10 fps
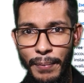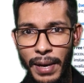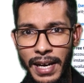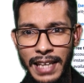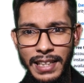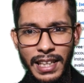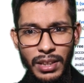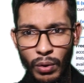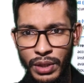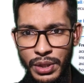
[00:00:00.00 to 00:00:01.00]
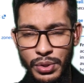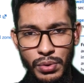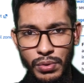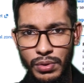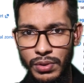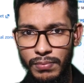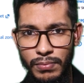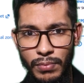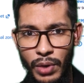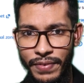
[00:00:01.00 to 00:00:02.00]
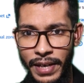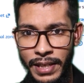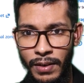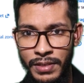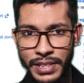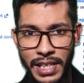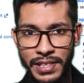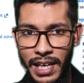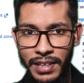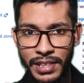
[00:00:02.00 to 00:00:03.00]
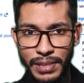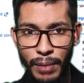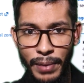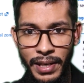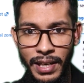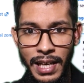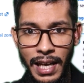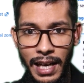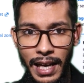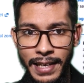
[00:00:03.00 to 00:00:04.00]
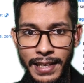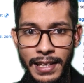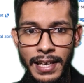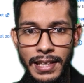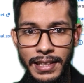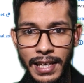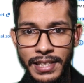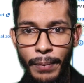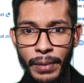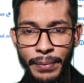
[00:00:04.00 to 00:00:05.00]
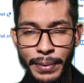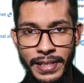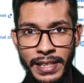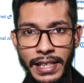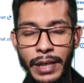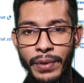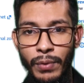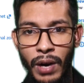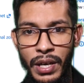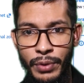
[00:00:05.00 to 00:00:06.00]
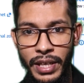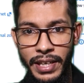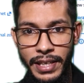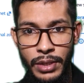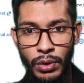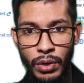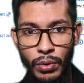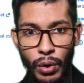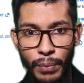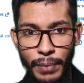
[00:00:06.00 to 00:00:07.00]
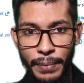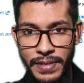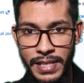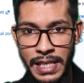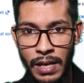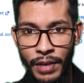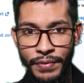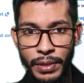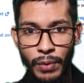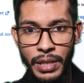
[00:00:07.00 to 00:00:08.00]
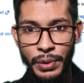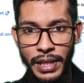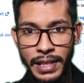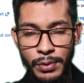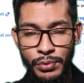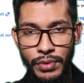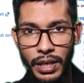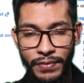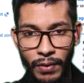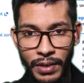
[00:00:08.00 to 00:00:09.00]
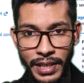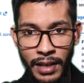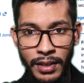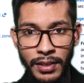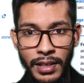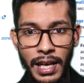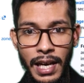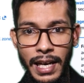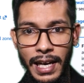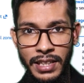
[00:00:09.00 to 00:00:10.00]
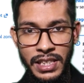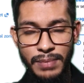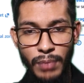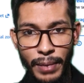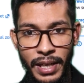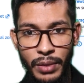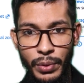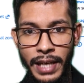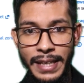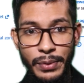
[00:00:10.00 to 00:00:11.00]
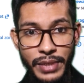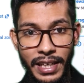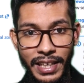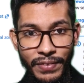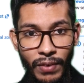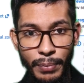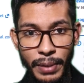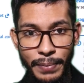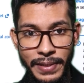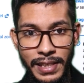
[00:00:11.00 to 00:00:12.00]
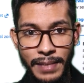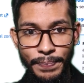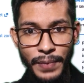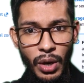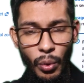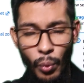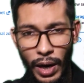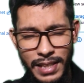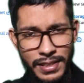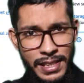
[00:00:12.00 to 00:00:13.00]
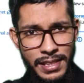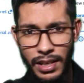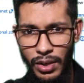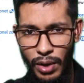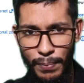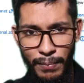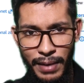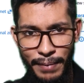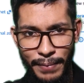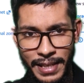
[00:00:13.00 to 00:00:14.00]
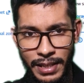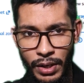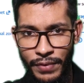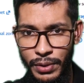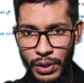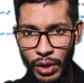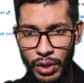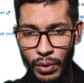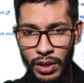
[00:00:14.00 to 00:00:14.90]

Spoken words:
but I think no need to modify or change at this moment. Like there is a BPC, if you want you can create your own BPC, or if you want you can use default here. At this moment we are using default BPC. What is this? No problem right now. If you don't